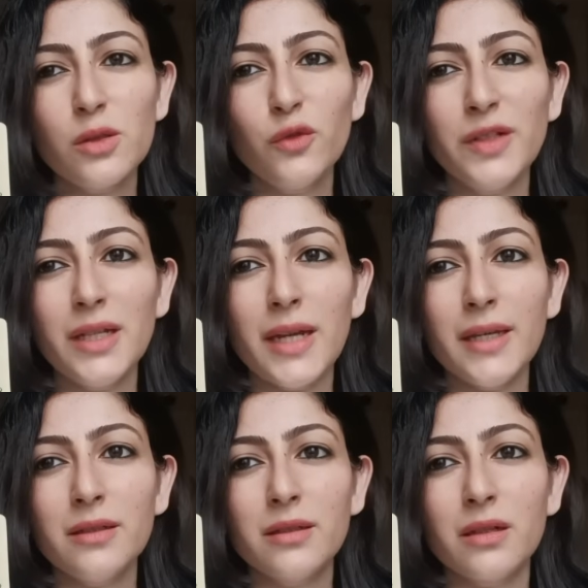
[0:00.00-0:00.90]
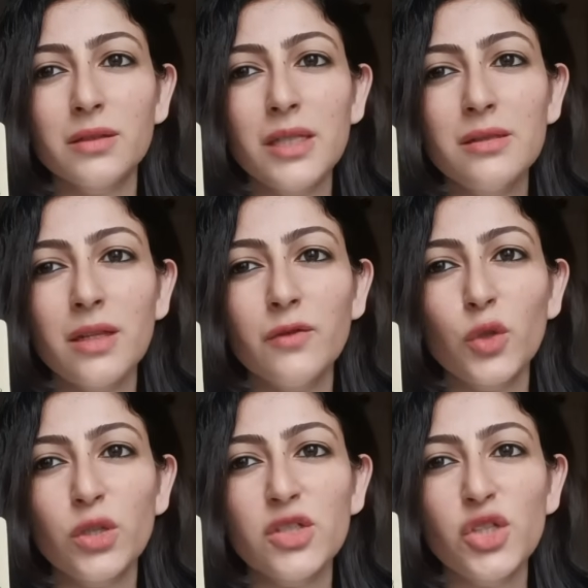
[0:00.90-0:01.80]
You feel like things are never
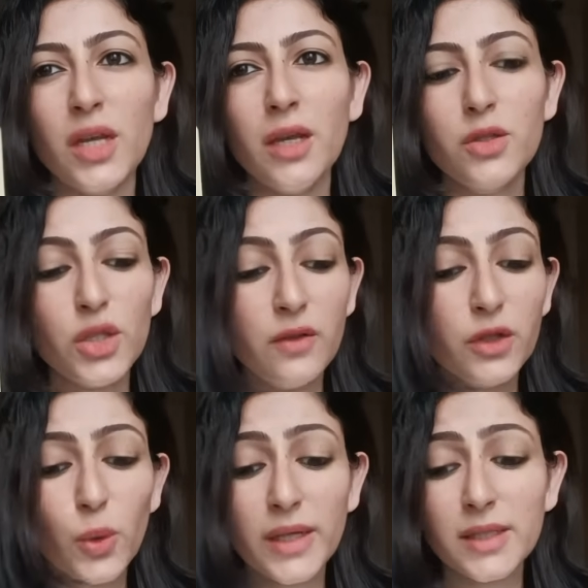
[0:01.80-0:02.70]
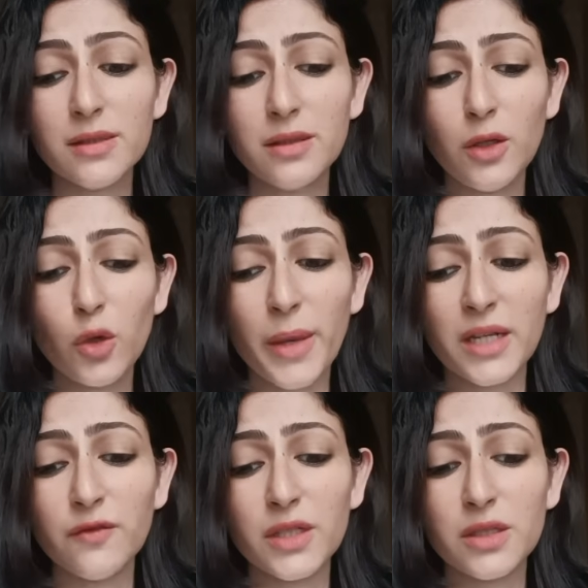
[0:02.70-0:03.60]
going to change, even though I can see your
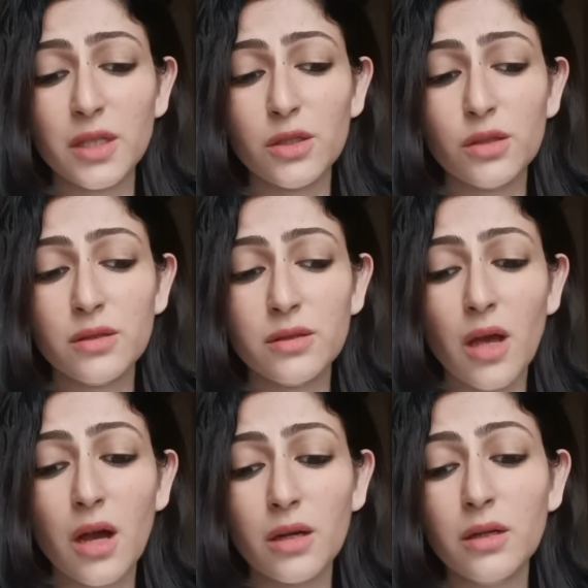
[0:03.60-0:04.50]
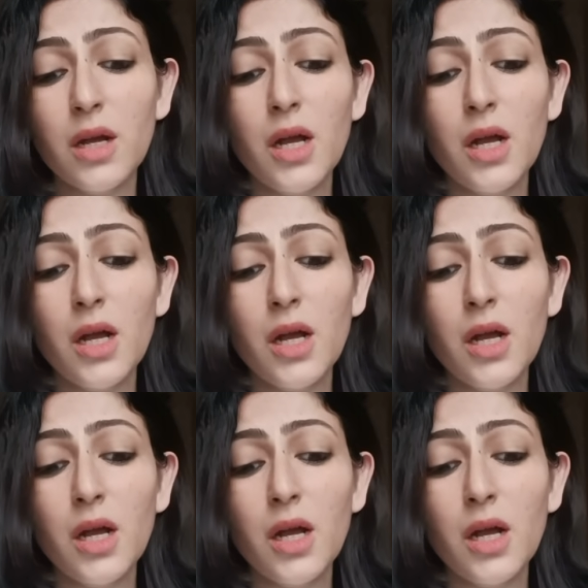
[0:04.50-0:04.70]
manifestations are